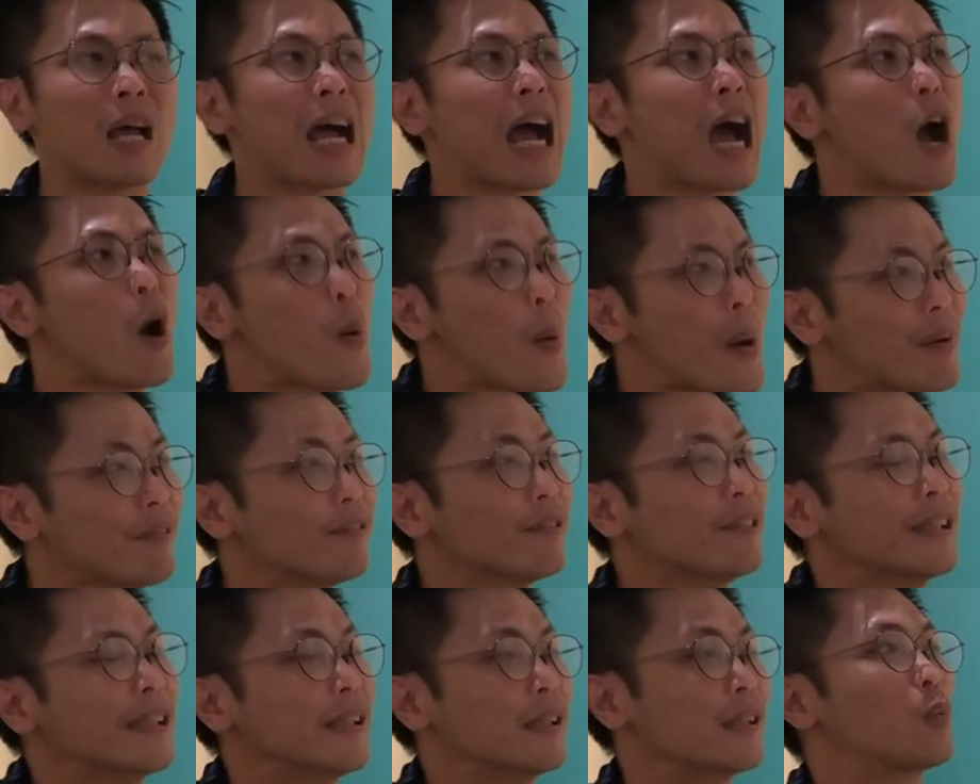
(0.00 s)

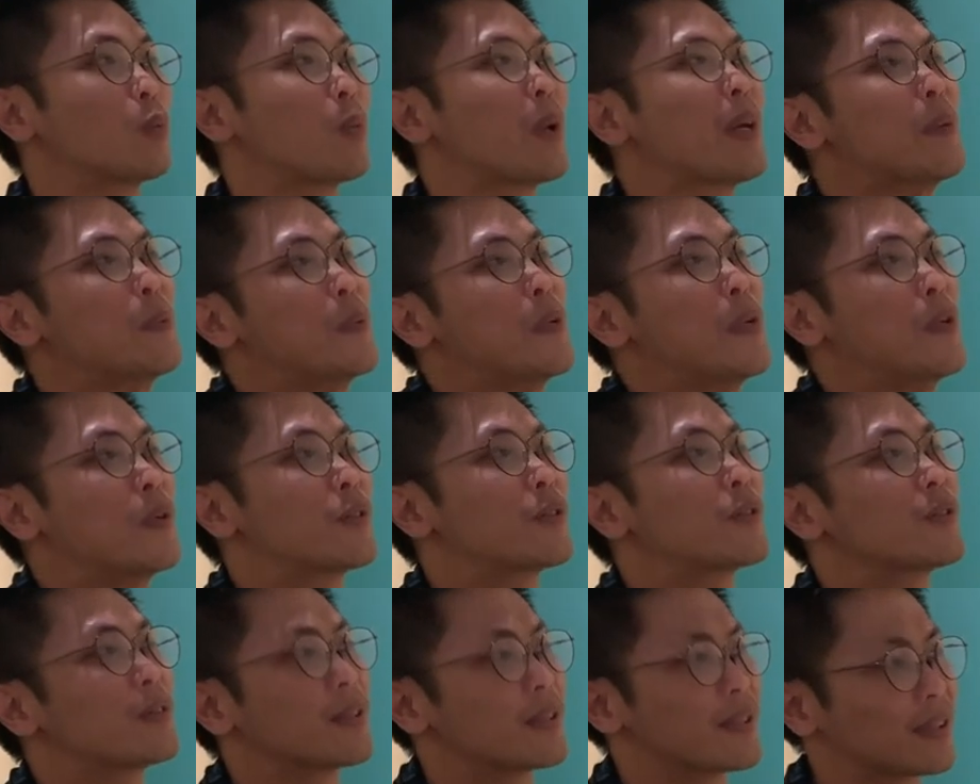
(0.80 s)
However, what we
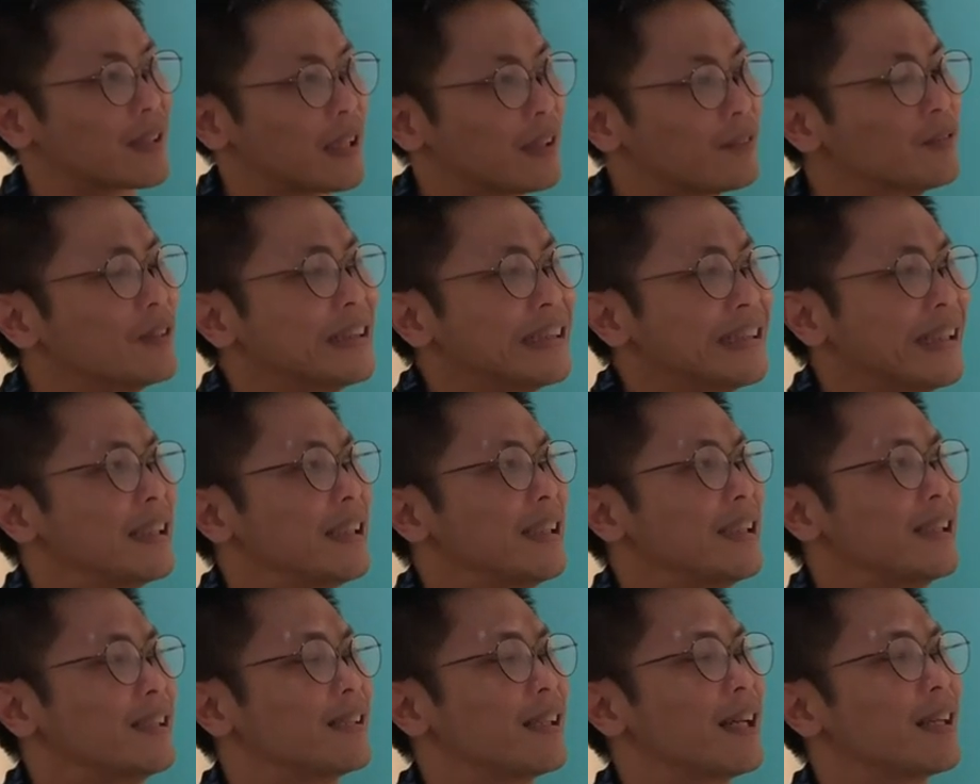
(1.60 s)
also discovered
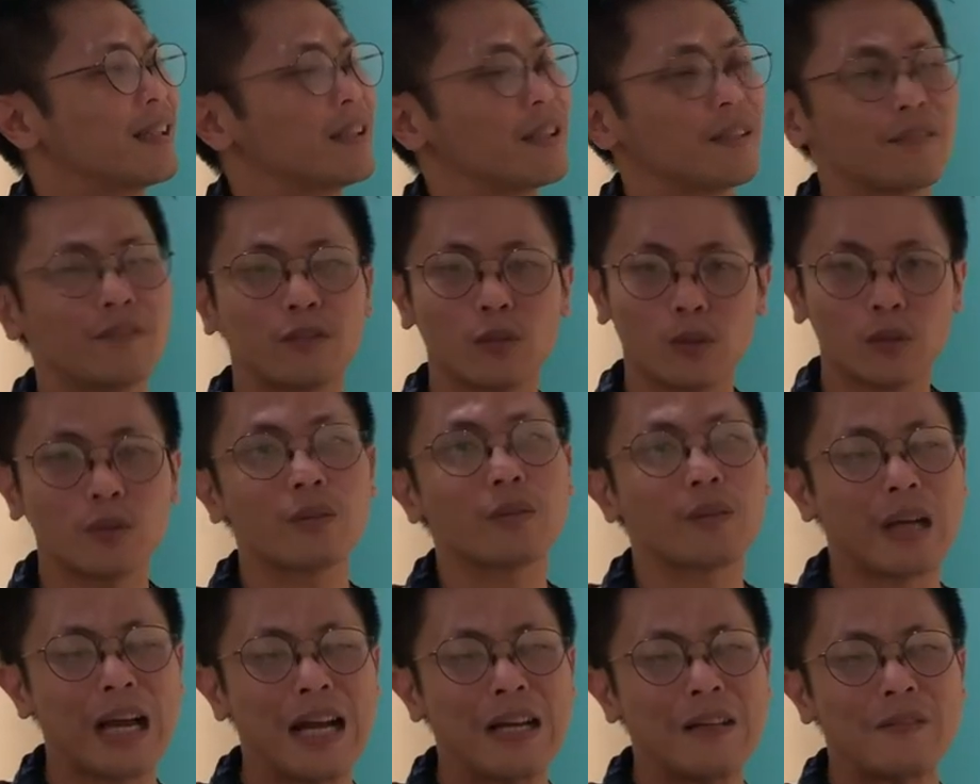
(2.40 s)
is that the
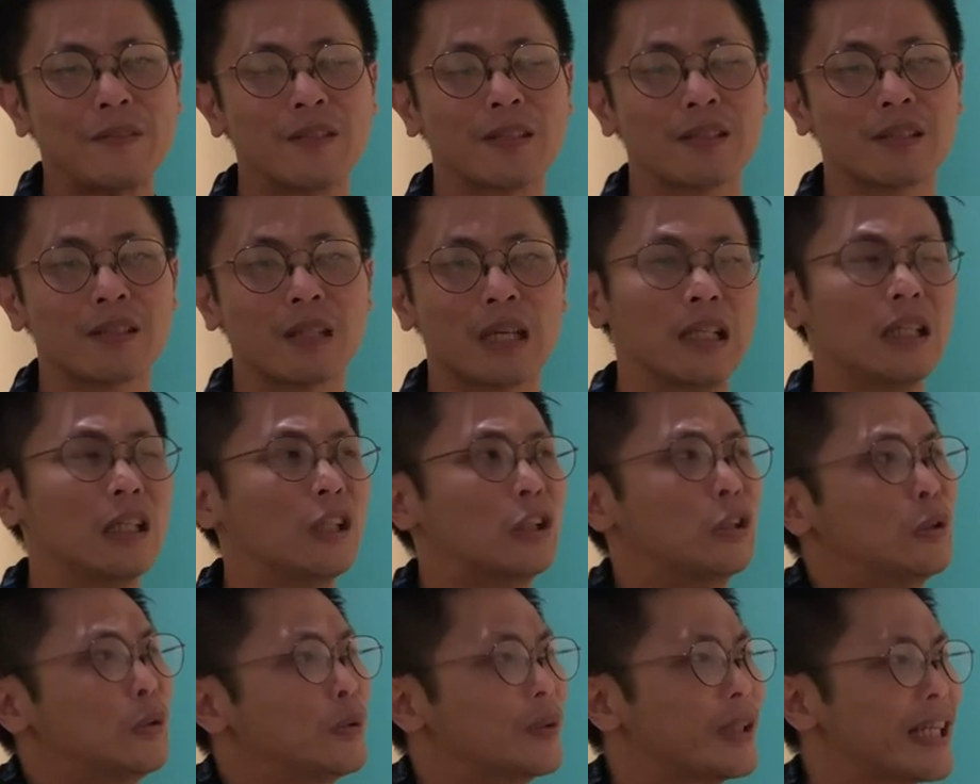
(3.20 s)
photographs
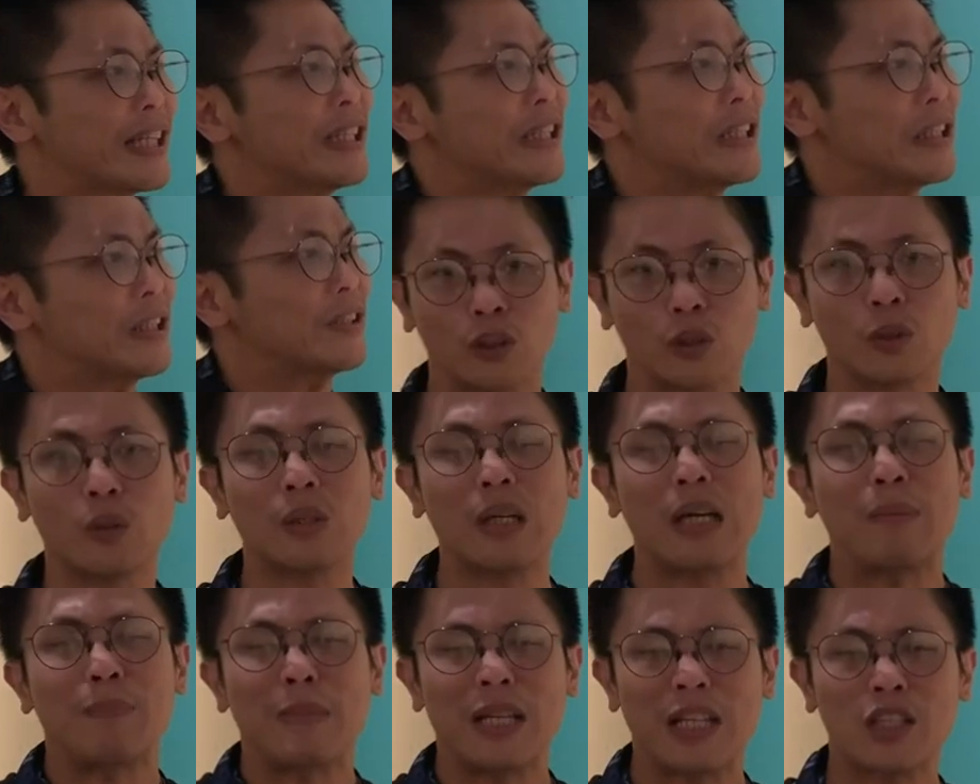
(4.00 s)
do tend to
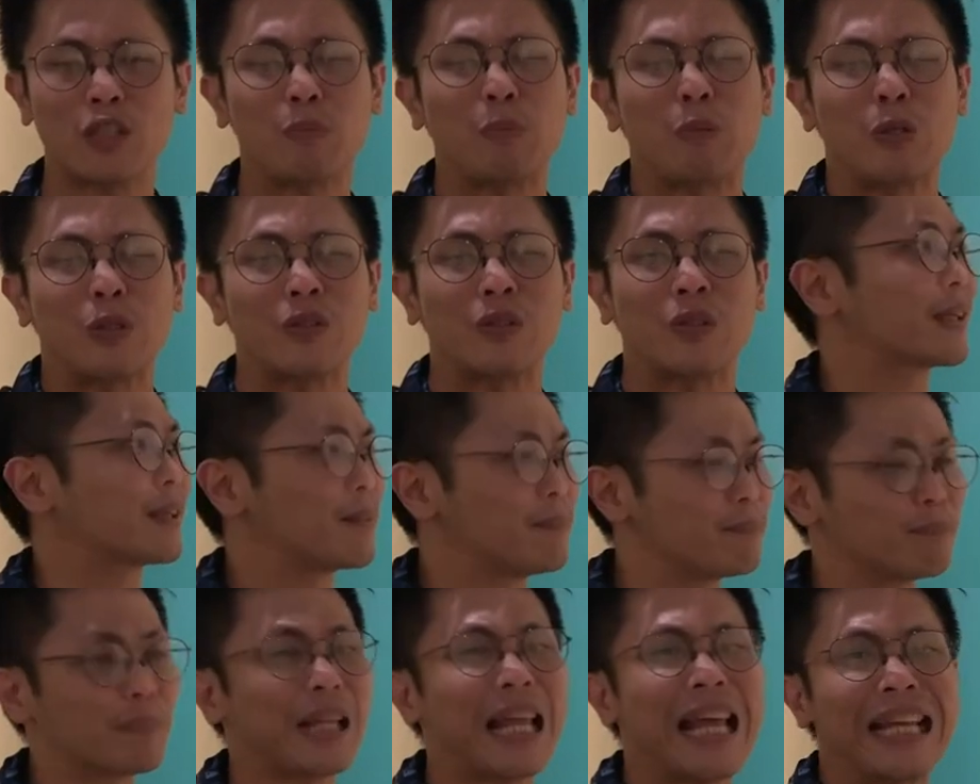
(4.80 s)
show a much more
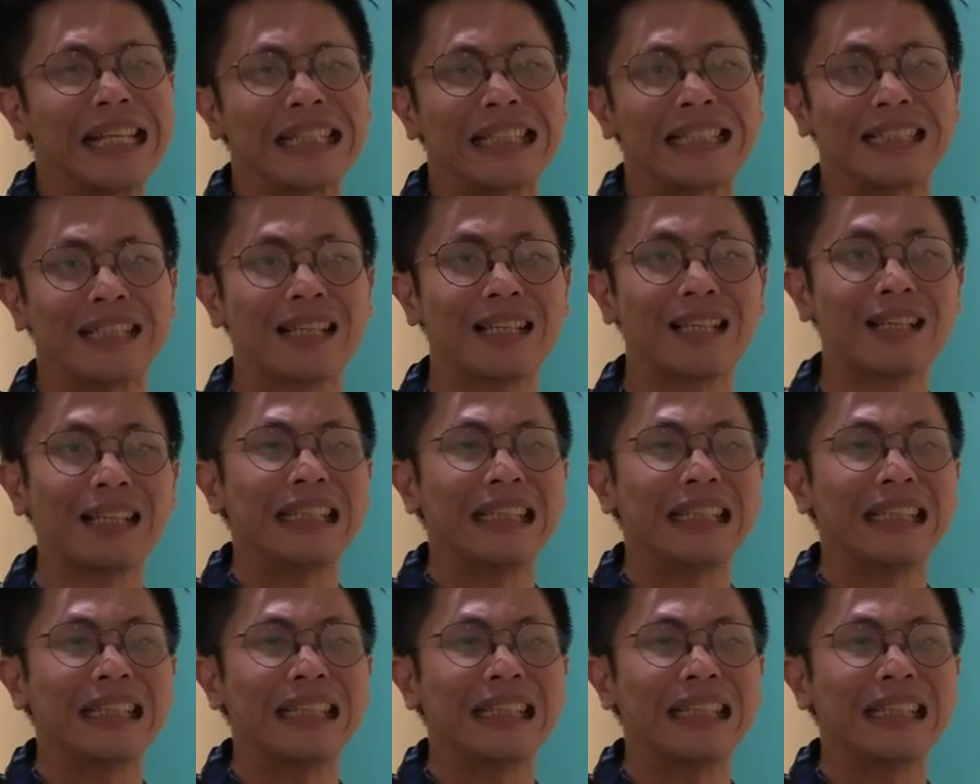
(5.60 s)
complex